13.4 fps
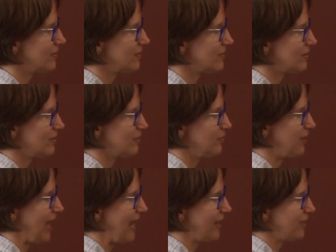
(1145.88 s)
to the
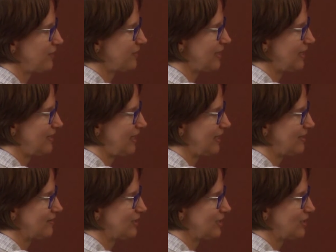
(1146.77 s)
black 3. That
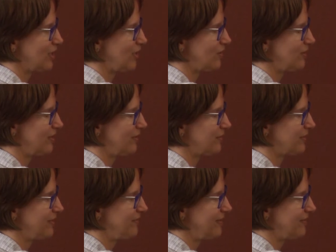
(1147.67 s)
gives us a total of
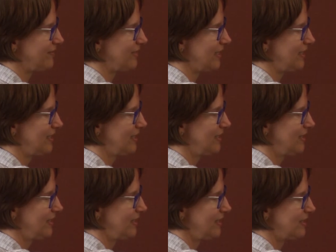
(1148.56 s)
350.
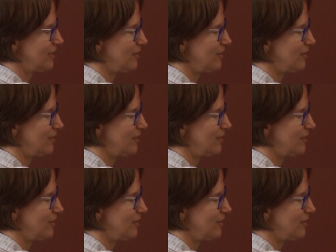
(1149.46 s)
Is